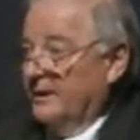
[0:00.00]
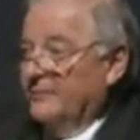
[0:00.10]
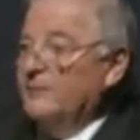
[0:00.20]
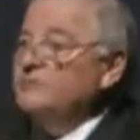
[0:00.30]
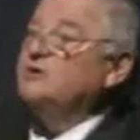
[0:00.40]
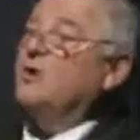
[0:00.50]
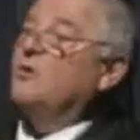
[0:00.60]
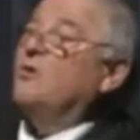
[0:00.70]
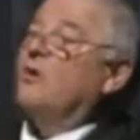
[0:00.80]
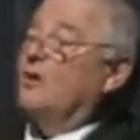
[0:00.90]
There was no,
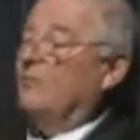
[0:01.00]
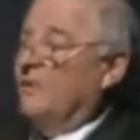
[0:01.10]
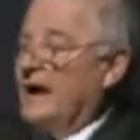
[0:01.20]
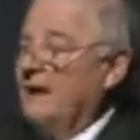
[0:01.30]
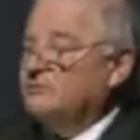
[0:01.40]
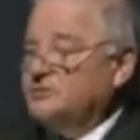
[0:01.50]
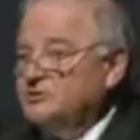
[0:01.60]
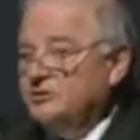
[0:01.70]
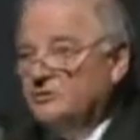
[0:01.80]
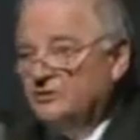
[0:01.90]
when I was a
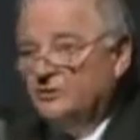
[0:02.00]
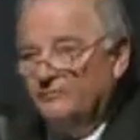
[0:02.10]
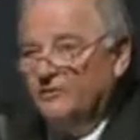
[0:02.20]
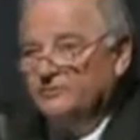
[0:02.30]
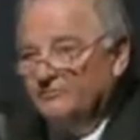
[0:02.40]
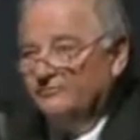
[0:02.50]
student at the University